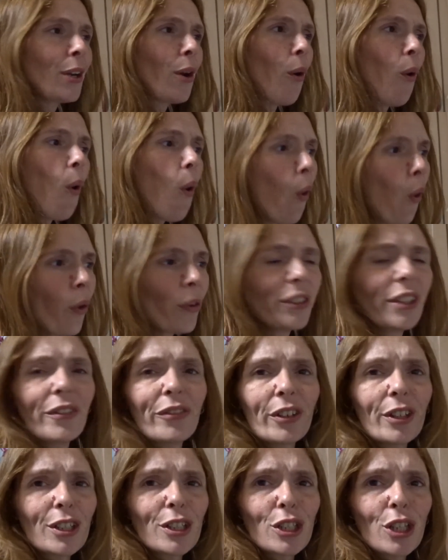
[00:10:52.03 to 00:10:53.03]
a whole
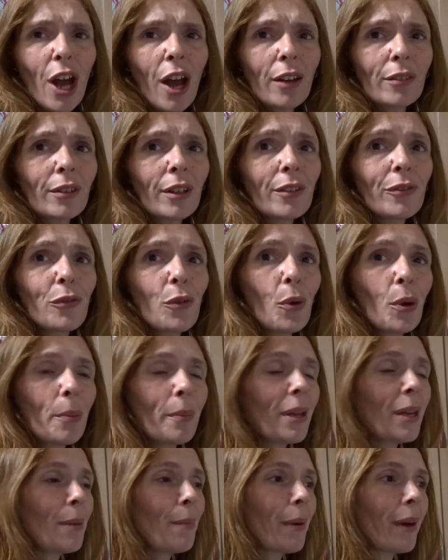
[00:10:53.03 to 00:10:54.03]
different genre for
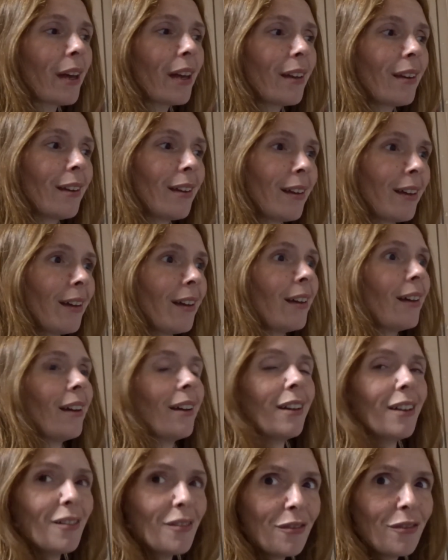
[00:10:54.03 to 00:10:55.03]
me, but
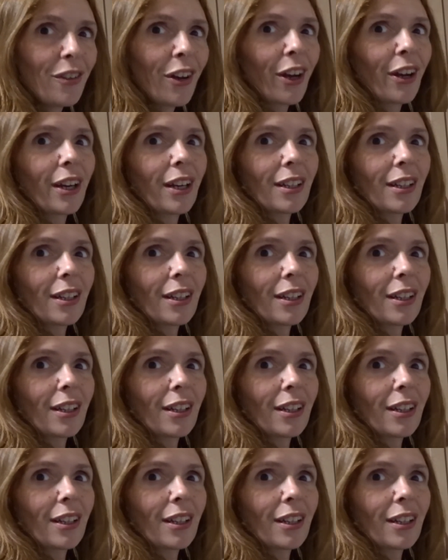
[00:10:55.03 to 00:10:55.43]
very